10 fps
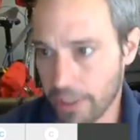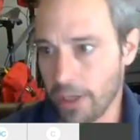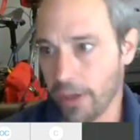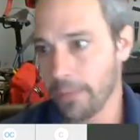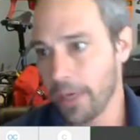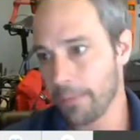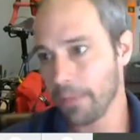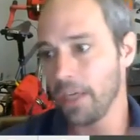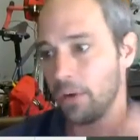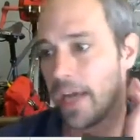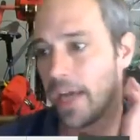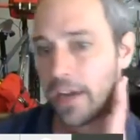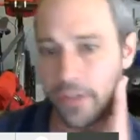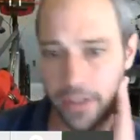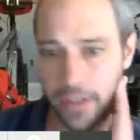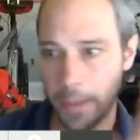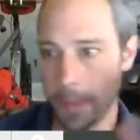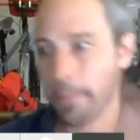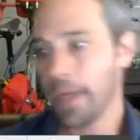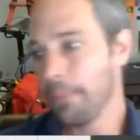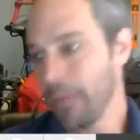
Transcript: we can talk about it, but I don't have pen